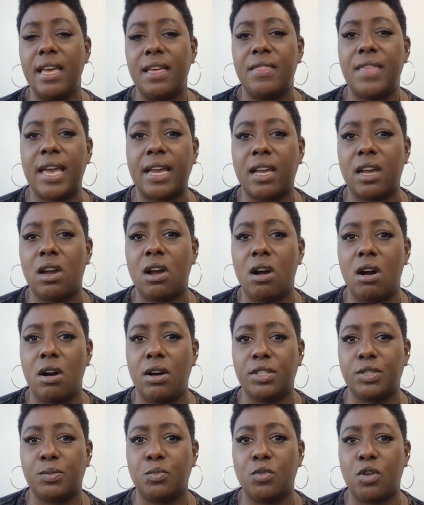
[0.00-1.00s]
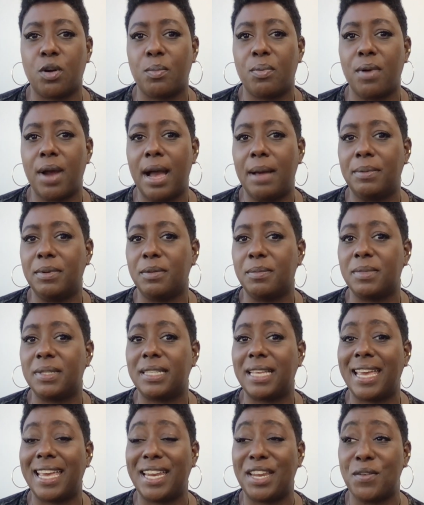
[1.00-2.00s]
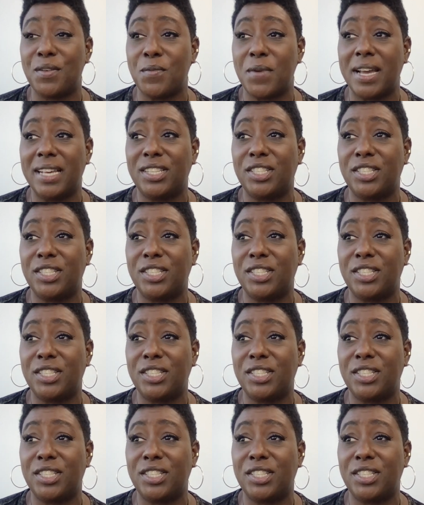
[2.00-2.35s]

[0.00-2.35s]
That can cause more problems anyway.